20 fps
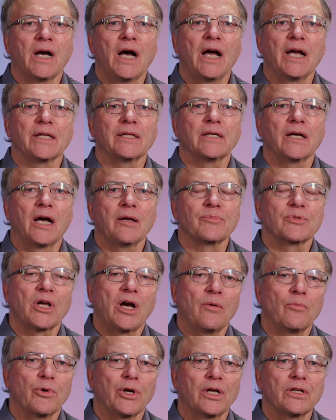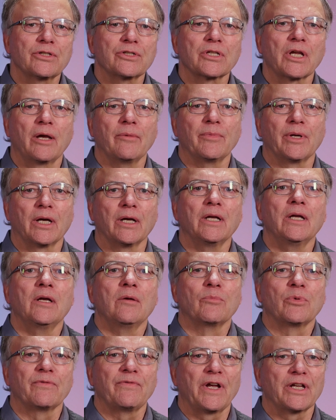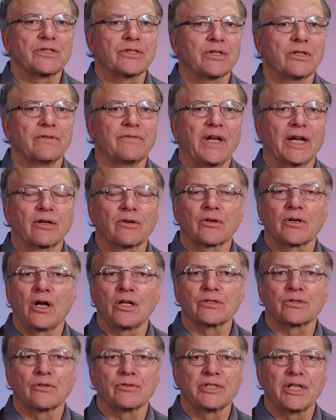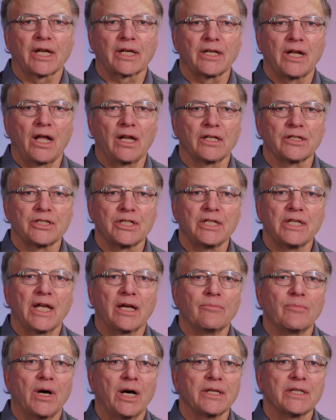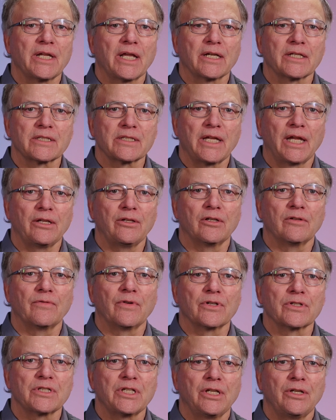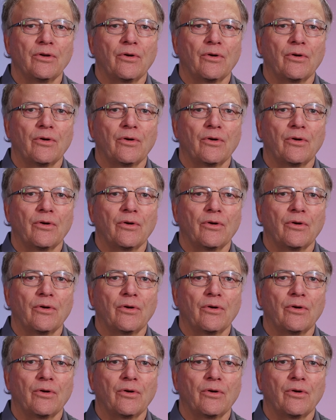Hi, I'm Tom Welch. I'm a professor of agricultural technology at Montana State University